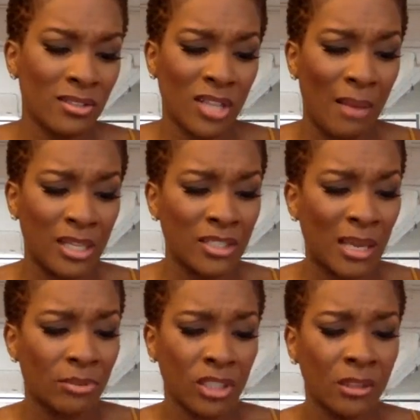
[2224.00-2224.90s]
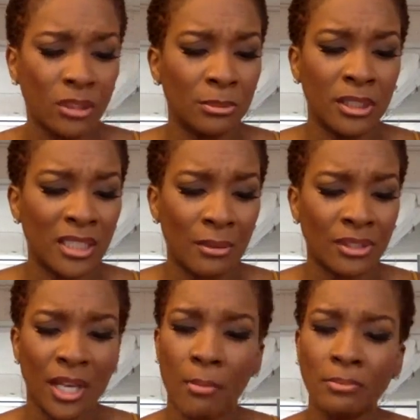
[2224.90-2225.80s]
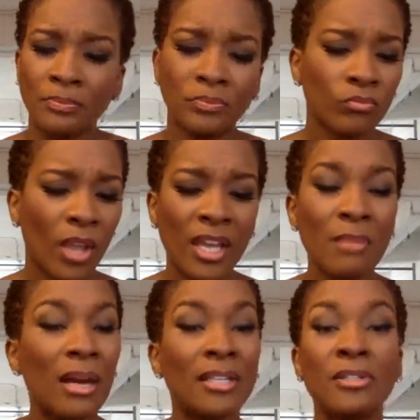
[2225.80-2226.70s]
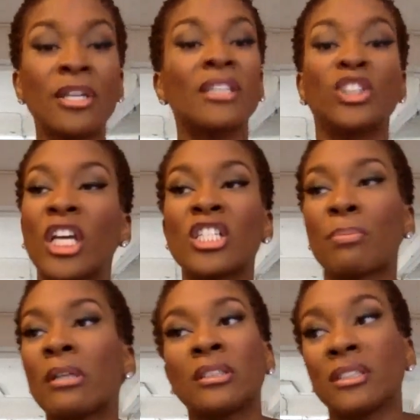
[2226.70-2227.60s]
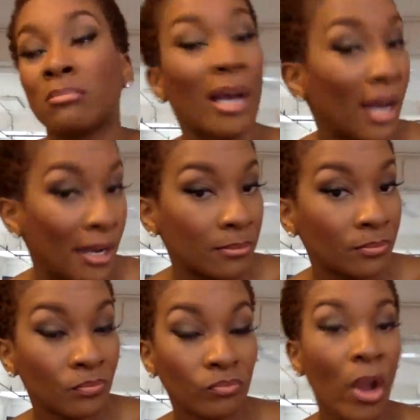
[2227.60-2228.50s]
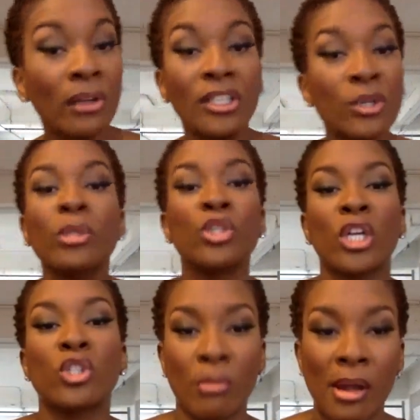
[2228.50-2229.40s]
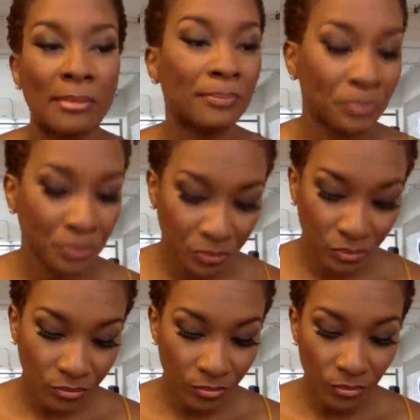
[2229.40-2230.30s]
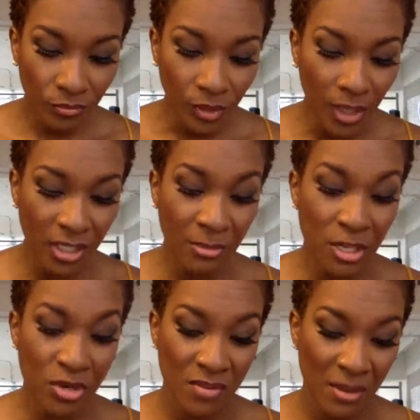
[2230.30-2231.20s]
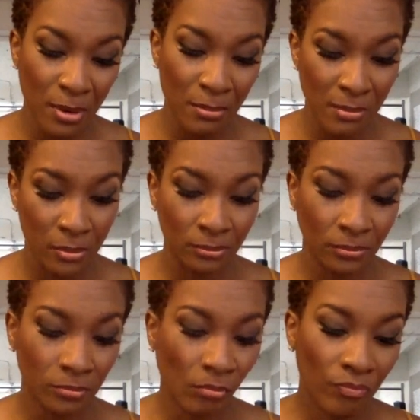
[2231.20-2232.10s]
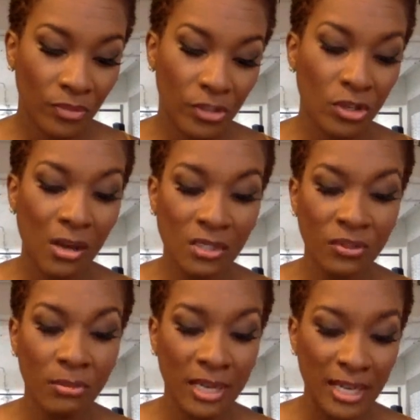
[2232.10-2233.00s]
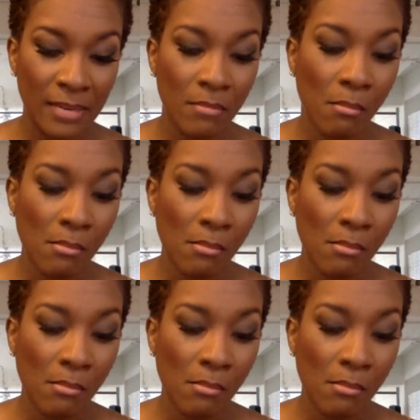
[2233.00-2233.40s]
stopped. I stopped dealing with it because I was like, ain't nobody, you can't change a person's mind. Only you can change your mind. It doesn't mean you give up on people. So I always feel bad.